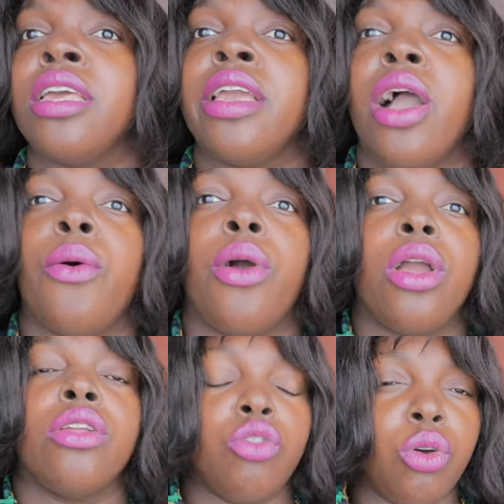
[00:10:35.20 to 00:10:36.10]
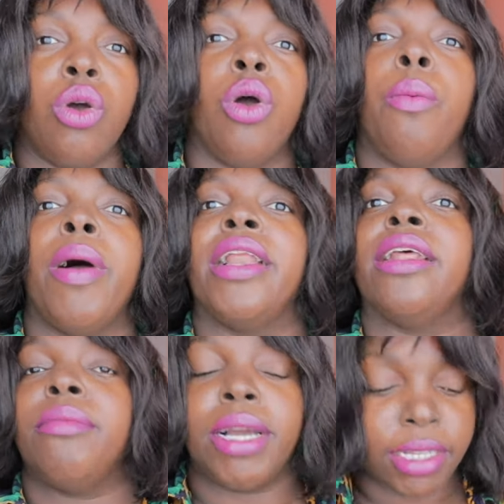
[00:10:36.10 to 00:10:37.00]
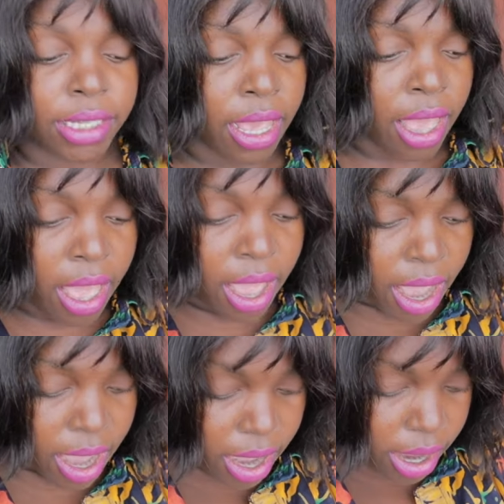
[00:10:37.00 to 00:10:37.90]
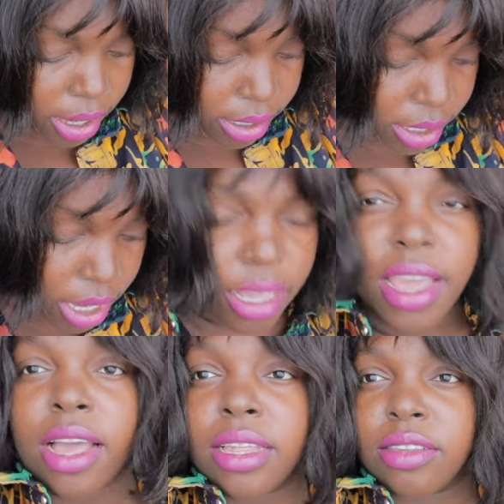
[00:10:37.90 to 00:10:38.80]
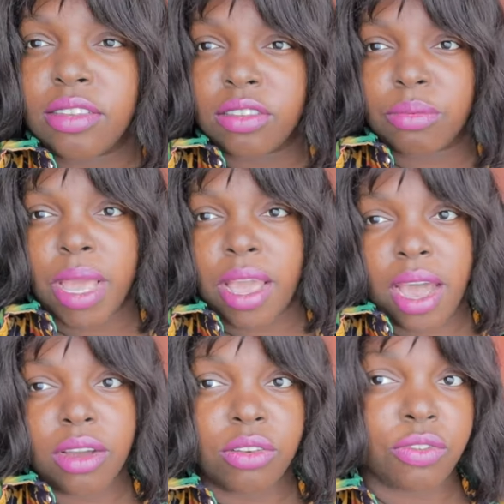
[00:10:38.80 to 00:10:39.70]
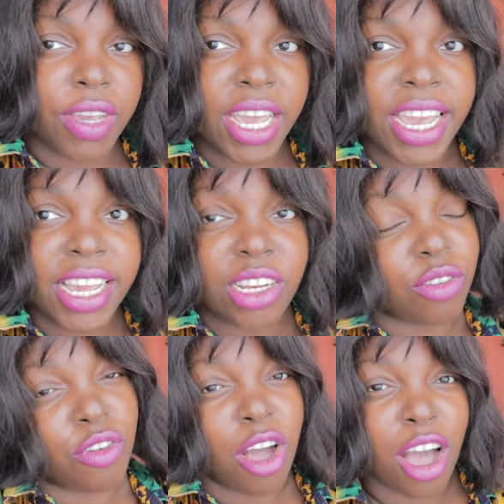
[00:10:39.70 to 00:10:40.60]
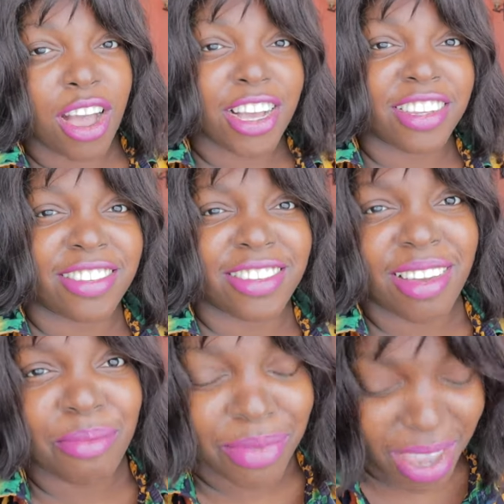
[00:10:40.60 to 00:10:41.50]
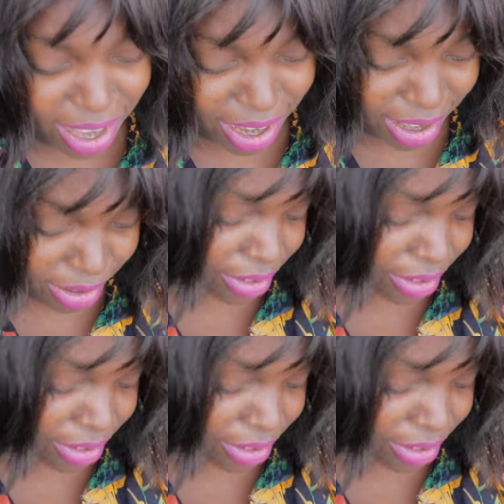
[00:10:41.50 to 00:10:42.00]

yeah we're going to panda mart and yeah this is my outfit of course i'm the younger